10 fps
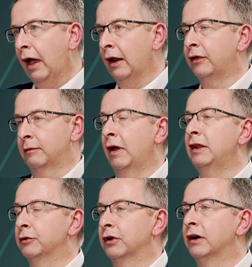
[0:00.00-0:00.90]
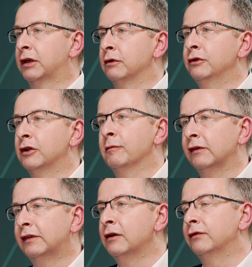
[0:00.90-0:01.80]
And I think many would argue, including
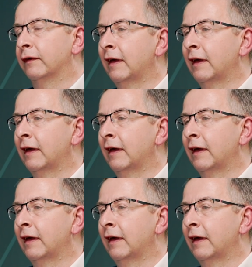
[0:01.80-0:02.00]
myself now,